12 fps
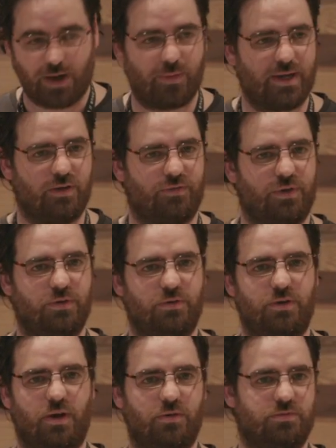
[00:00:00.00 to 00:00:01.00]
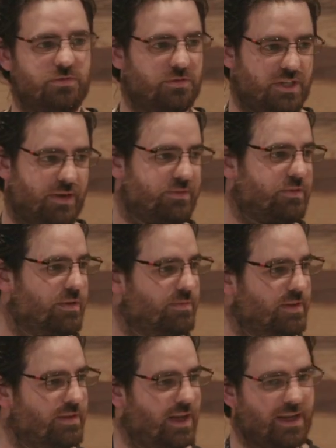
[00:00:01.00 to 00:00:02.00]
How many of you know JavaScript?
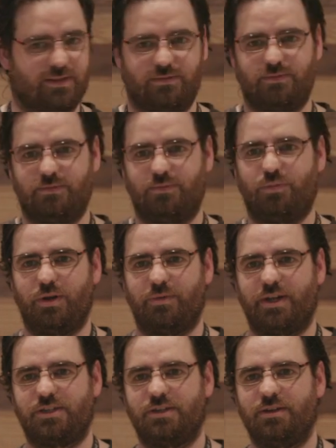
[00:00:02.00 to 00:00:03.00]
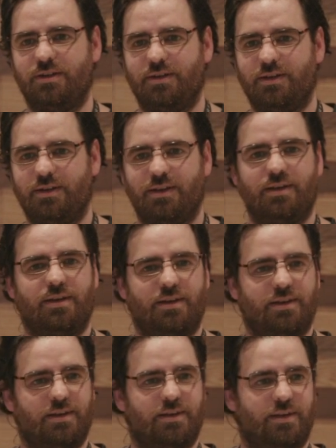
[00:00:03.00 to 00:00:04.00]
I guess pretty much.
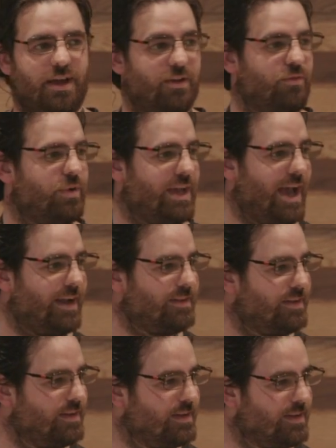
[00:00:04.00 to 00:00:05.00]
And React.